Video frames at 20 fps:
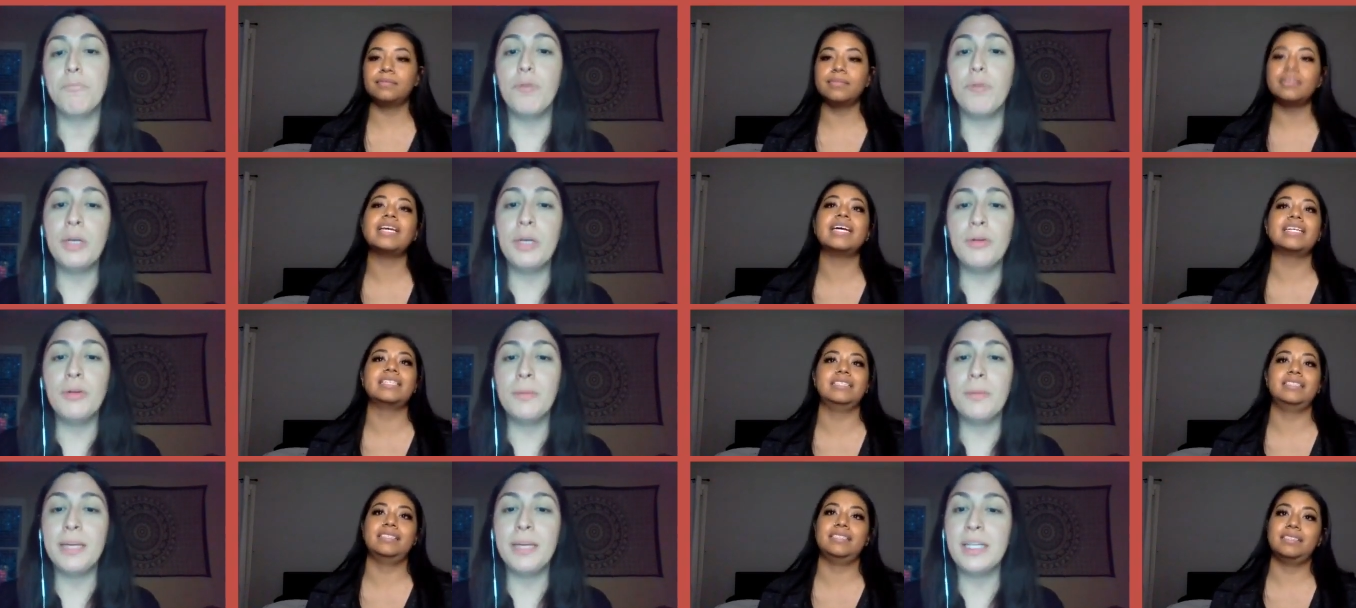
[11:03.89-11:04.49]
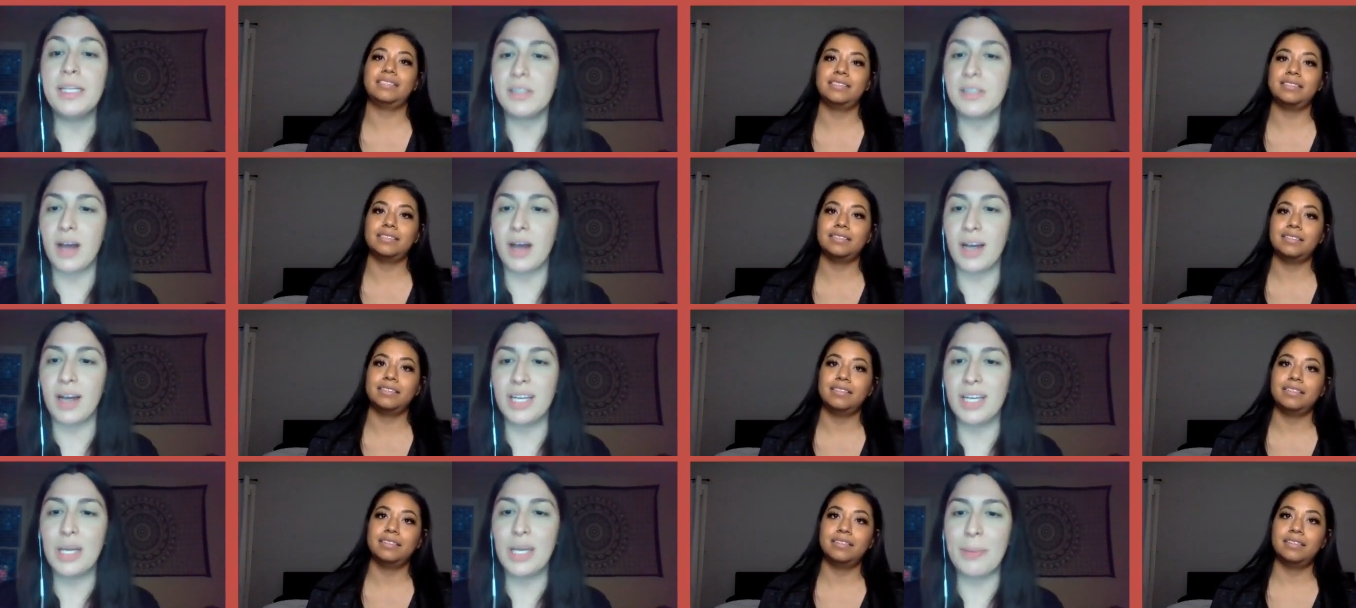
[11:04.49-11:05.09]
Speaker 1: We will be
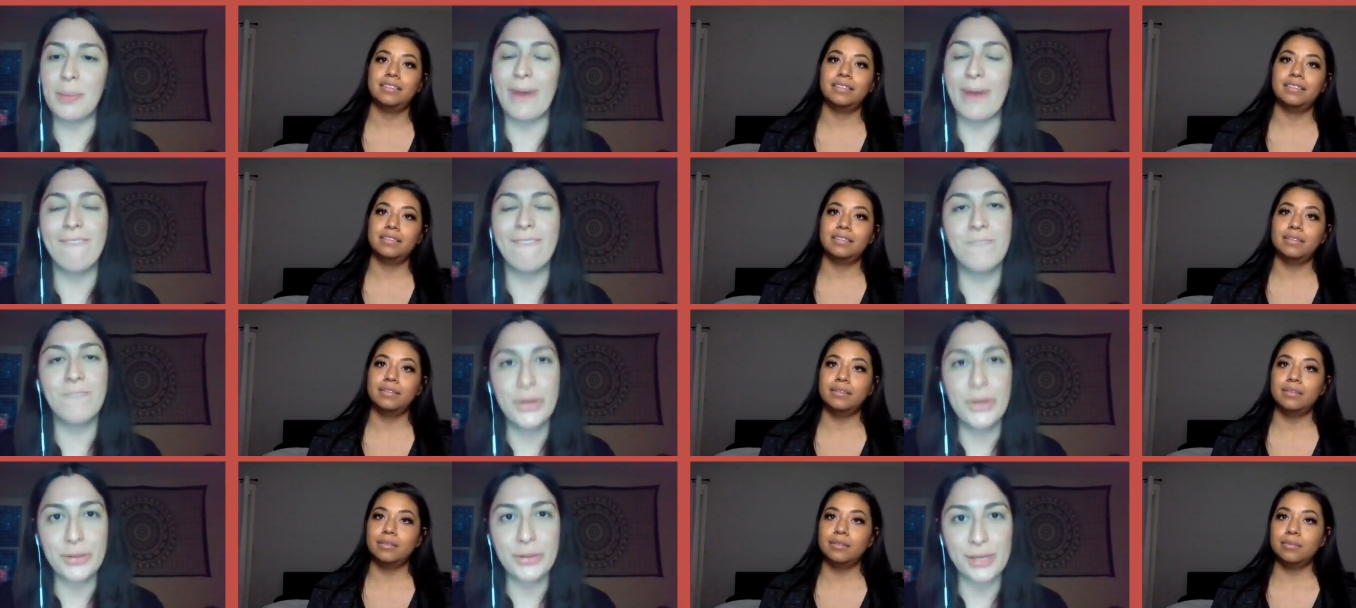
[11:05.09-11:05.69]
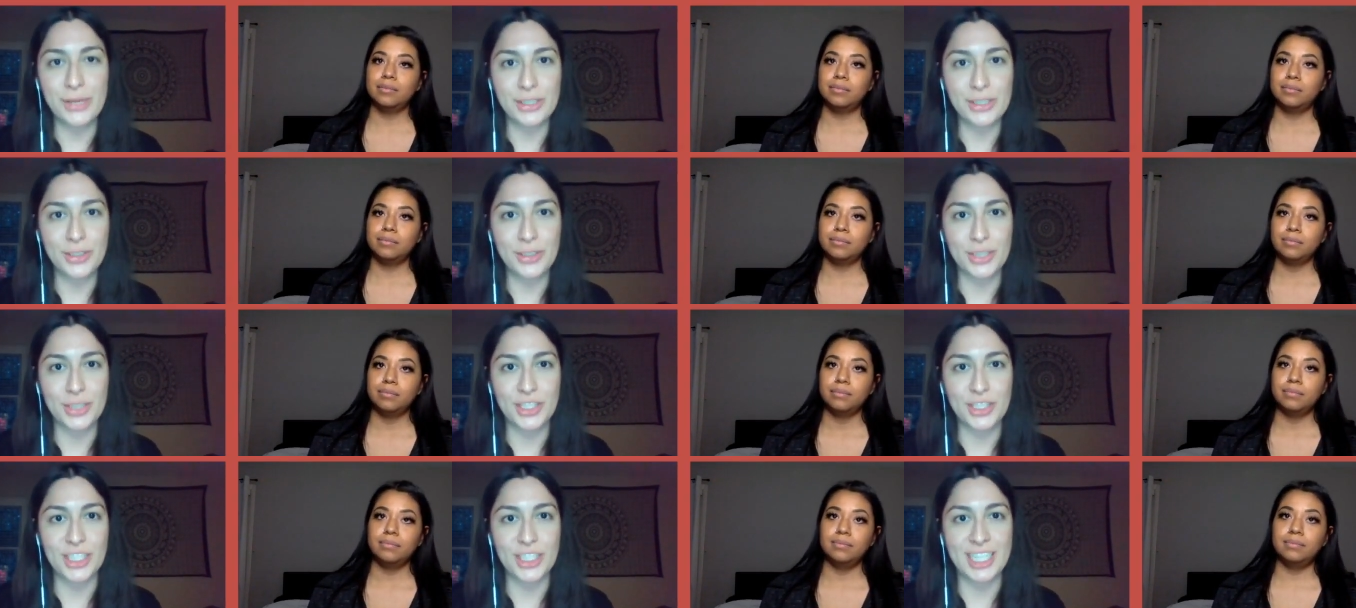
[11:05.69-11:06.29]
talking about voter
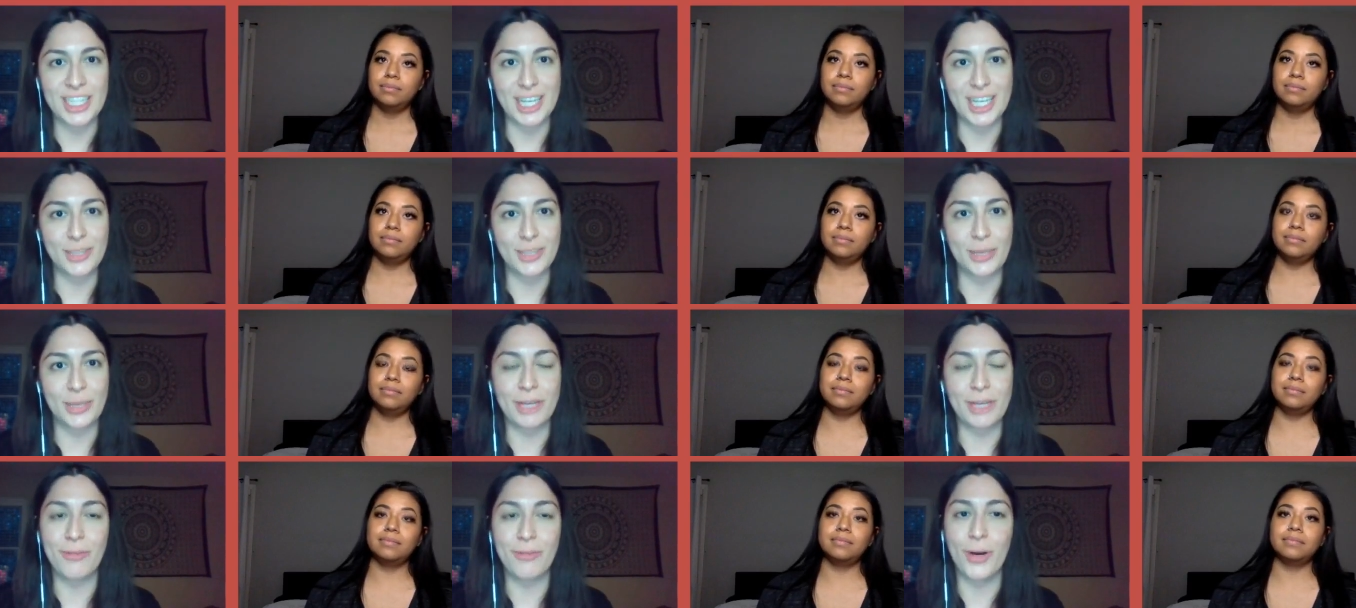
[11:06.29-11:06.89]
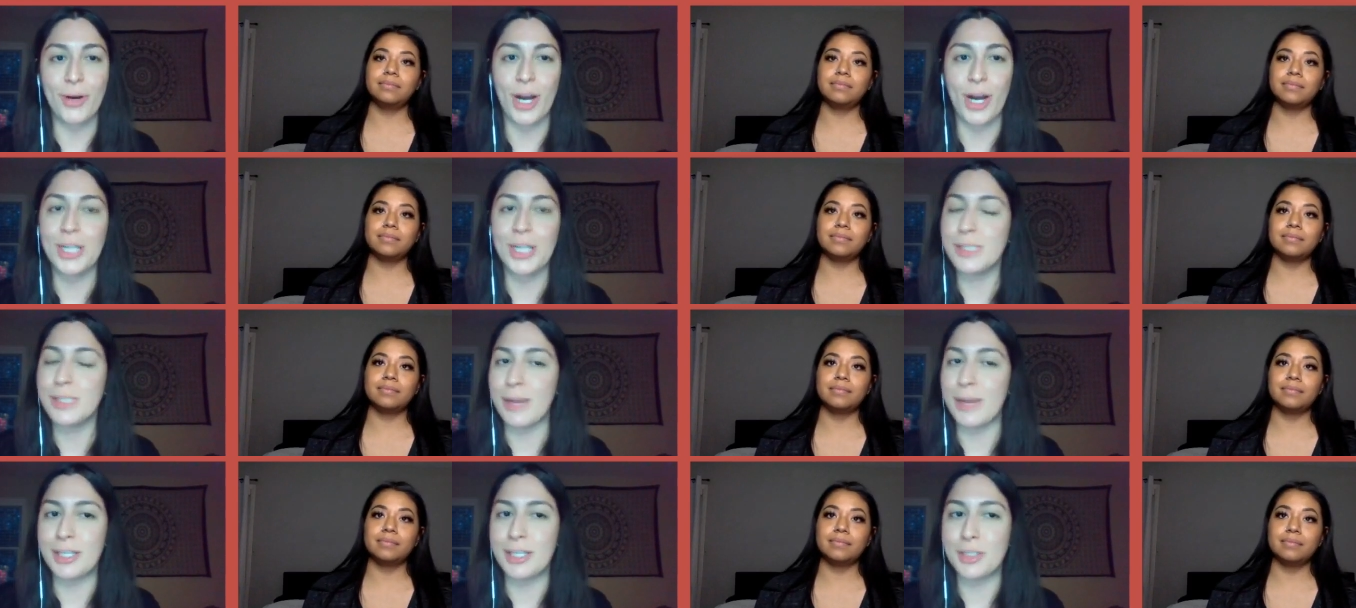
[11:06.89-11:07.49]
registration next week for our
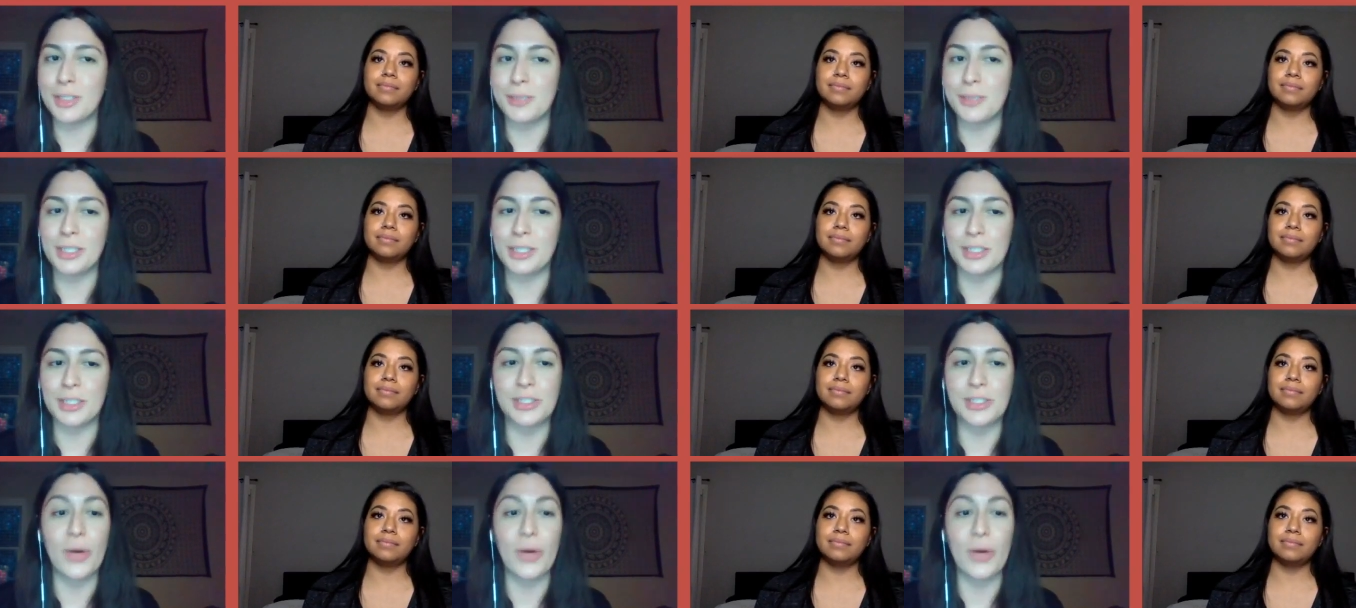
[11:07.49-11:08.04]
Spanish speakers.